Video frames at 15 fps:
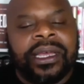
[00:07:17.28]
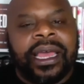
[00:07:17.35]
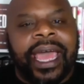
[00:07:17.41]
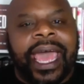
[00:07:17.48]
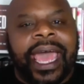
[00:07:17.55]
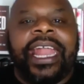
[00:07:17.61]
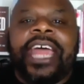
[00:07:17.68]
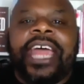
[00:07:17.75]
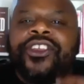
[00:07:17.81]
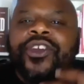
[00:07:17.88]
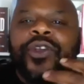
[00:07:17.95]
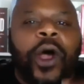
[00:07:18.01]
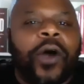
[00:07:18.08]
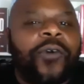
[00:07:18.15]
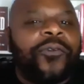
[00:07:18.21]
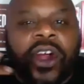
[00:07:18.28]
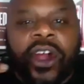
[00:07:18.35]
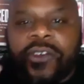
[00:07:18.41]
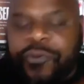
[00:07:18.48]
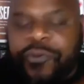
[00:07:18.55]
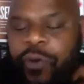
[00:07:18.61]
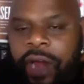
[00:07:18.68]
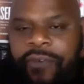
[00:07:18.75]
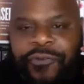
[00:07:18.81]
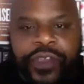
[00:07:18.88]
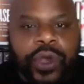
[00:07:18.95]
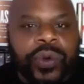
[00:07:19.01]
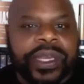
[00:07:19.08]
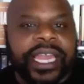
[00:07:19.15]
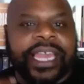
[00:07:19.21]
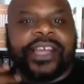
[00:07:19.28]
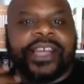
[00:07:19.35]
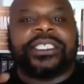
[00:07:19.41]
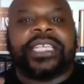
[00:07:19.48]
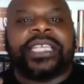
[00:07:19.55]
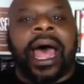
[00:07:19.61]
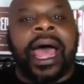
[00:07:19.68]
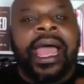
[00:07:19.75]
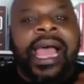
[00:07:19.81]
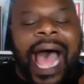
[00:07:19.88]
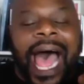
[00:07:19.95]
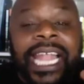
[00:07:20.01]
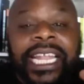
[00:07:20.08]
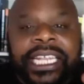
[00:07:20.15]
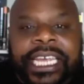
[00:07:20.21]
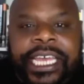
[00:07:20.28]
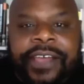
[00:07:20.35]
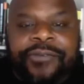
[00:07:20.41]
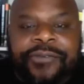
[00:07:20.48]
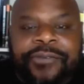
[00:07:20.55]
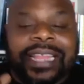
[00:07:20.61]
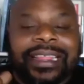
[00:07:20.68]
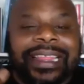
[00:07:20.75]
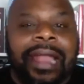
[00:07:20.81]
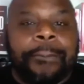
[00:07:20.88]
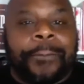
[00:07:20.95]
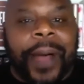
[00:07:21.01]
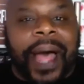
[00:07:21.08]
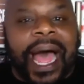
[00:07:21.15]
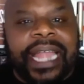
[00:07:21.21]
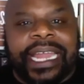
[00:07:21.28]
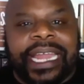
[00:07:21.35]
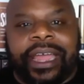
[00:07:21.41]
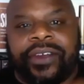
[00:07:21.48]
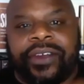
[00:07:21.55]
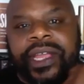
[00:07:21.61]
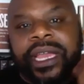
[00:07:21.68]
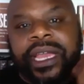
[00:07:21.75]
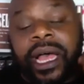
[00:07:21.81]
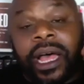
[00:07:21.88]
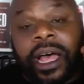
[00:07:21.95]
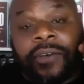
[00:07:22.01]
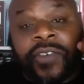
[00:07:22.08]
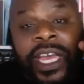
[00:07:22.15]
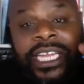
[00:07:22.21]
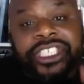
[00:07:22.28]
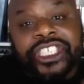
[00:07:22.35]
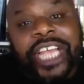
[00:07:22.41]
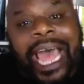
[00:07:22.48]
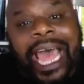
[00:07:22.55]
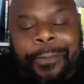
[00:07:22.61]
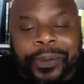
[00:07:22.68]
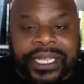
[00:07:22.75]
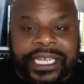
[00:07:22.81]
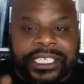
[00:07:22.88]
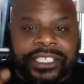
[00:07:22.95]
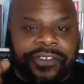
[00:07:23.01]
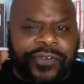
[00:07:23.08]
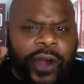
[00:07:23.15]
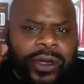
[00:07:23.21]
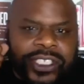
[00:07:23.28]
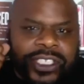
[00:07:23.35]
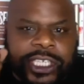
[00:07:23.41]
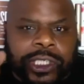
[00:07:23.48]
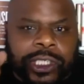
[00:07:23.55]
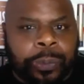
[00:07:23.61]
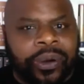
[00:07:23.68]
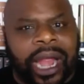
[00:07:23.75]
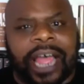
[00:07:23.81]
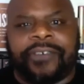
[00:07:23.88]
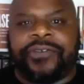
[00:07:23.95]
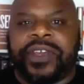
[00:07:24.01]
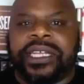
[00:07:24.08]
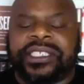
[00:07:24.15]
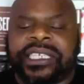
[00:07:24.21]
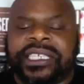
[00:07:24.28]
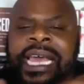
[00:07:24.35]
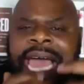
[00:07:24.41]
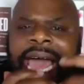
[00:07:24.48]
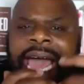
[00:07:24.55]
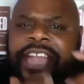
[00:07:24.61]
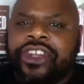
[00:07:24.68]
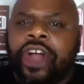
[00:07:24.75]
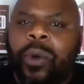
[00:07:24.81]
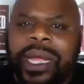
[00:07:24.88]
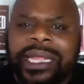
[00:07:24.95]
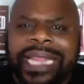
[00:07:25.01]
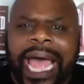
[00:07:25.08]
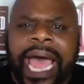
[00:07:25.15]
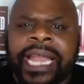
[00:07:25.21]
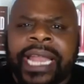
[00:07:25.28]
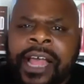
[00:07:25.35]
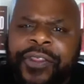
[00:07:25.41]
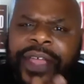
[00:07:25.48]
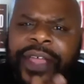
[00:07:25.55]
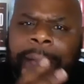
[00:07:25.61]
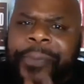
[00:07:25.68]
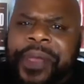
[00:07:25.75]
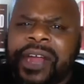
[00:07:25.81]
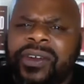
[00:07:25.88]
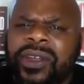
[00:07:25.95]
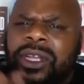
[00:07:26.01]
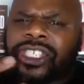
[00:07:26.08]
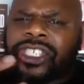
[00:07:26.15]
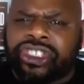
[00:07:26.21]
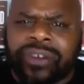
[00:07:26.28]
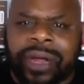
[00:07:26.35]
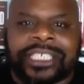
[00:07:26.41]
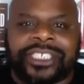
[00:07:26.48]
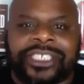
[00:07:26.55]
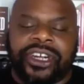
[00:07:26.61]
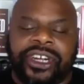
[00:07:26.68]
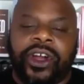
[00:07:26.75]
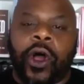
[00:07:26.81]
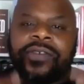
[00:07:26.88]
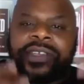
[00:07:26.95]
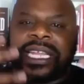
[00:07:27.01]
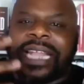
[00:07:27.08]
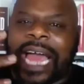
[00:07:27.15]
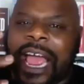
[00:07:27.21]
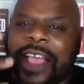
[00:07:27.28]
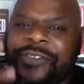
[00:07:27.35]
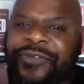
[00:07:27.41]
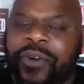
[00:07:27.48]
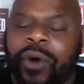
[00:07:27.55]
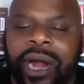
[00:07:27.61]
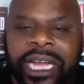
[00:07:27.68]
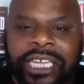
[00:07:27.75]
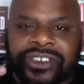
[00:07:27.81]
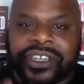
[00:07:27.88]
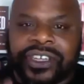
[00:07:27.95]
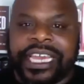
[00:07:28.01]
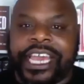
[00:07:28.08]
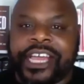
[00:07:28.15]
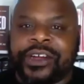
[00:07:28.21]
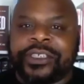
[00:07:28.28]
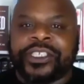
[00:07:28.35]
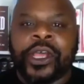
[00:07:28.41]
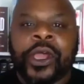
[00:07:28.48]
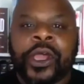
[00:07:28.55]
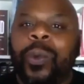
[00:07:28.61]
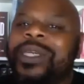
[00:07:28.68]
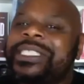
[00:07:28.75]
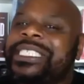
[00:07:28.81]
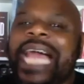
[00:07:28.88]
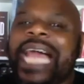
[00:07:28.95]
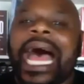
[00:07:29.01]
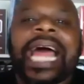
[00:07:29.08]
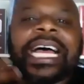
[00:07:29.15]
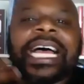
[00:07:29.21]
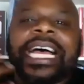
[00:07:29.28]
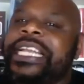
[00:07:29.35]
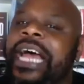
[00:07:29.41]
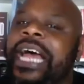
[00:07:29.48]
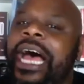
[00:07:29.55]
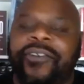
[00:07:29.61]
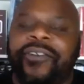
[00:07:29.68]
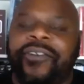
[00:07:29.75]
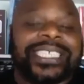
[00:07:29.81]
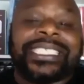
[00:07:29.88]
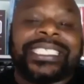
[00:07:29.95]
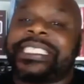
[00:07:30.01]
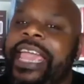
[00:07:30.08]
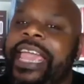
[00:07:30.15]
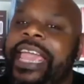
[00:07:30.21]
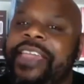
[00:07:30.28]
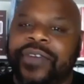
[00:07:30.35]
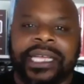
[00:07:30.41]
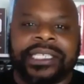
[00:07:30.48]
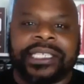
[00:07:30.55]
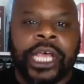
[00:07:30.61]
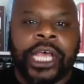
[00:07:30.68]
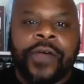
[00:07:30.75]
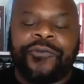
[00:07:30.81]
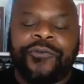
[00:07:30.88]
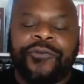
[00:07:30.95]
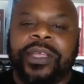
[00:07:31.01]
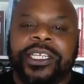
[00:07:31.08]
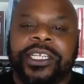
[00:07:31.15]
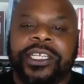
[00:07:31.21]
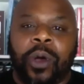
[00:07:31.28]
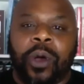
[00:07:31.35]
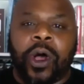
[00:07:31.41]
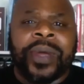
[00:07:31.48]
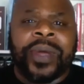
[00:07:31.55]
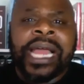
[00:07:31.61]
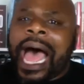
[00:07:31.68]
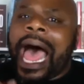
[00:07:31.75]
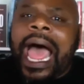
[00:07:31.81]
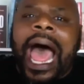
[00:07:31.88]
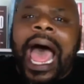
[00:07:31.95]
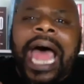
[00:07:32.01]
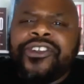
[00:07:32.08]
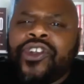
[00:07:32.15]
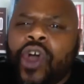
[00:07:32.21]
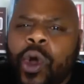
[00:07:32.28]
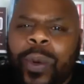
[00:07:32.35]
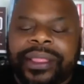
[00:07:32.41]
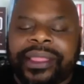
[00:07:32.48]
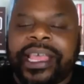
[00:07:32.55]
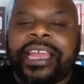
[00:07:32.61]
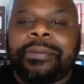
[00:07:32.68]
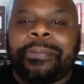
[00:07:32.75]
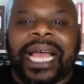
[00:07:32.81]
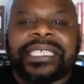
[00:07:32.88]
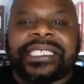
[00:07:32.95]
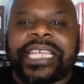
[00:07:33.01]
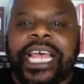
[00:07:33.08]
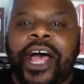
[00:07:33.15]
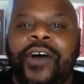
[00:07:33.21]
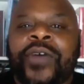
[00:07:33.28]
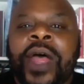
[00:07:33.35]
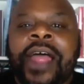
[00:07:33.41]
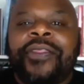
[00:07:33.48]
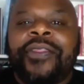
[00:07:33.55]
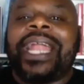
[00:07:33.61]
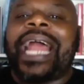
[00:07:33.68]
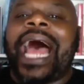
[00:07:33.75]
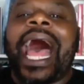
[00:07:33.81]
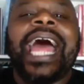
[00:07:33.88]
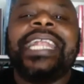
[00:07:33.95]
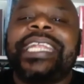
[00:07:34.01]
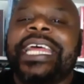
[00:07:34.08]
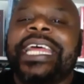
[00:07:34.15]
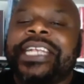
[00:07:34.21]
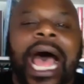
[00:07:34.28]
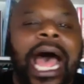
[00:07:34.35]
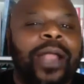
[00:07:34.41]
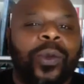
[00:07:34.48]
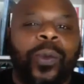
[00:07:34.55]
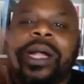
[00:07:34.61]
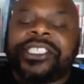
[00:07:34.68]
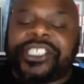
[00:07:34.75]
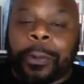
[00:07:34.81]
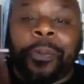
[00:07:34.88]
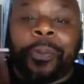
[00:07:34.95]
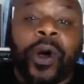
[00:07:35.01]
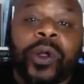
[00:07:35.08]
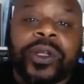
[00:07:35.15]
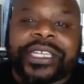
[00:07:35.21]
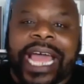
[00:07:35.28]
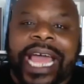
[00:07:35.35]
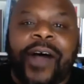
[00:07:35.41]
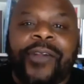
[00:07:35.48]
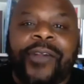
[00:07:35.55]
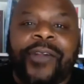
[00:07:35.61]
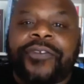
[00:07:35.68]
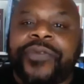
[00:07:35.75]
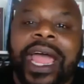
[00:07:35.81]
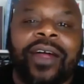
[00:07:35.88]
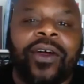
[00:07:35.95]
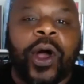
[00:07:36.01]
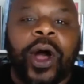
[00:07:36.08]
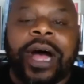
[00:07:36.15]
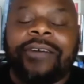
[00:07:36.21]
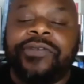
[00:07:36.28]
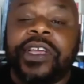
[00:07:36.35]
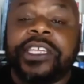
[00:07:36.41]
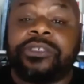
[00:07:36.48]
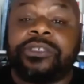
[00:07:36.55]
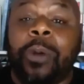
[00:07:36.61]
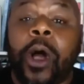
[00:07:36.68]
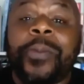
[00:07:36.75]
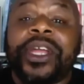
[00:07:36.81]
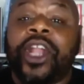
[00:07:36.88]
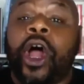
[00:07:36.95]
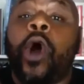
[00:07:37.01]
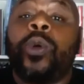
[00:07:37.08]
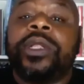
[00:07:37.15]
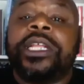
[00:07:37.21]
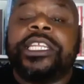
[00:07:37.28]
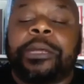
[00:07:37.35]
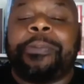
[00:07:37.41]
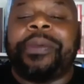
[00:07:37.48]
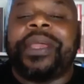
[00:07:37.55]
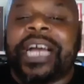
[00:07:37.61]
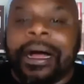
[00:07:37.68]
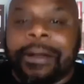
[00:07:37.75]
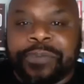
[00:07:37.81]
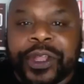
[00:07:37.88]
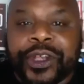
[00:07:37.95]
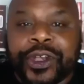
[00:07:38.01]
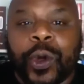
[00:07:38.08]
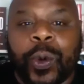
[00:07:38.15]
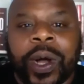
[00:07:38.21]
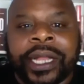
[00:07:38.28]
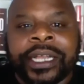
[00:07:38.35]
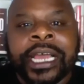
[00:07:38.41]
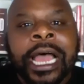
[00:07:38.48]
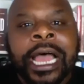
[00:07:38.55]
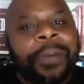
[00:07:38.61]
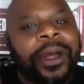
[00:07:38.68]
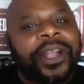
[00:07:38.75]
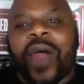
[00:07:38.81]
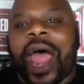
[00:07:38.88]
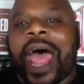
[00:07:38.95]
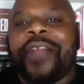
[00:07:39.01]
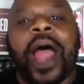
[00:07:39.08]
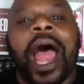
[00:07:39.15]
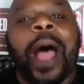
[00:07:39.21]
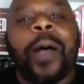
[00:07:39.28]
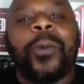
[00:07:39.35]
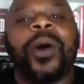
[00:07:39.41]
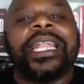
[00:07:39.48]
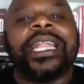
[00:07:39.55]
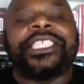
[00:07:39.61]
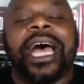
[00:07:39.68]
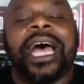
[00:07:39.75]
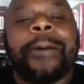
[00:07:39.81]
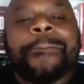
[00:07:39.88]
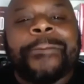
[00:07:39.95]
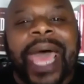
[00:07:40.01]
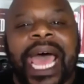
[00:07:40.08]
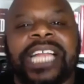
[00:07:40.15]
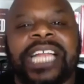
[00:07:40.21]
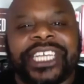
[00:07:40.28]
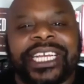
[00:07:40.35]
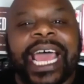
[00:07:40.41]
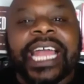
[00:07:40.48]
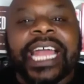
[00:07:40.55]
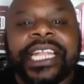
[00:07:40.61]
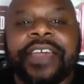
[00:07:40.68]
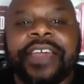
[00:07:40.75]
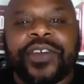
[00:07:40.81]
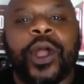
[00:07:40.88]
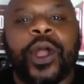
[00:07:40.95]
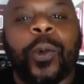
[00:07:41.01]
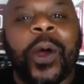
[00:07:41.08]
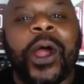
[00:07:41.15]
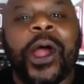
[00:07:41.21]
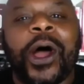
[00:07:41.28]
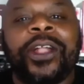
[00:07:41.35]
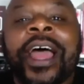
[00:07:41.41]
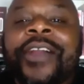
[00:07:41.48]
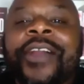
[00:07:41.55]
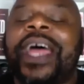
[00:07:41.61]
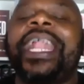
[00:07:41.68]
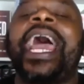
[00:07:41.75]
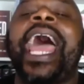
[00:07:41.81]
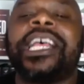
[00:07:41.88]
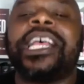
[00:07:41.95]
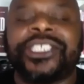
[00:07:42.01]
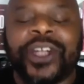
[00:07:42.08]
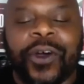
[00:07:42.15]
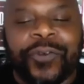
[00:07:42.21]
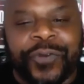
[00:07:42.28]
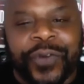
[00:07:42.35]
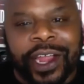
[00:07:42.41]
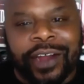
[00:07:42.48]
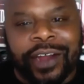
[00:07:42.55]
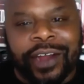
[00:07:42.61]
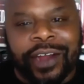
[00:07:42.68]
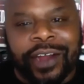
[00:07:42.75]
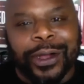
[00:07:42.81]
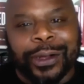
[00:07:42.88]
And you know, for a few years, I lived in that binary of chaplains versus prophets, and knowing that the imperial structure over the last 400 years was not enough to save us from this moment. I knew within myself that I did not want to pull down the pharaoh of this moment only to become the new one, but rather I wanted to imagine and live in a world that has no pharaohs.